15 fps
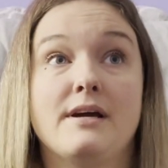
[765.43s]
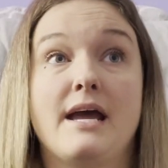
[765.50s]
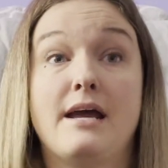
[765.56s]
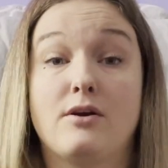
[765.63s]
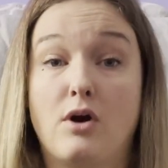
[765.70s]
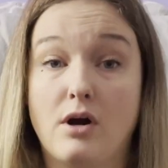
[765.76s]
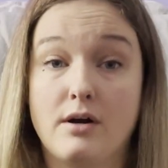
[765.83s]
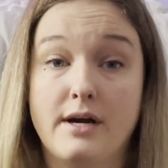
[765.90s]

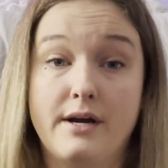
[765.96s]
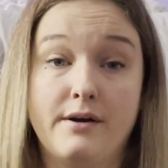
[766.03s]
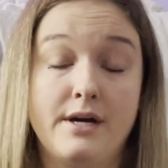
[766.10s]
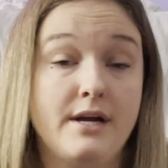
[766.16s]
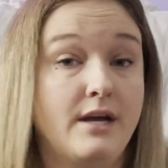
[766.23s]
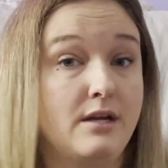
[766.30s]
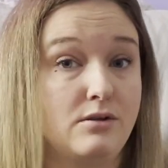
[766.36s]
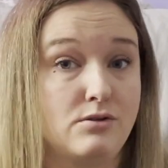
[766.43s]
in our
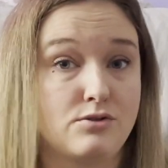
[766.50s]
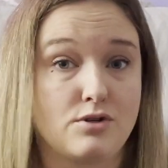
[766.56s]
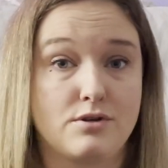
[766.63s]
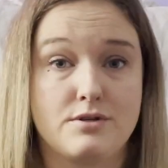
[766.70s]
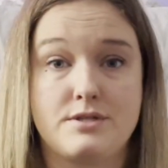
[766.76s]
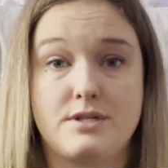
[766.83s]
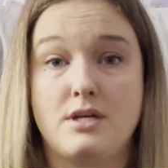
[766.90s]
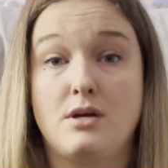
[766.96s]
area in New
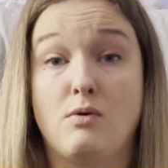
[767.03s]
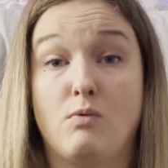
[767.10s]
Jersey,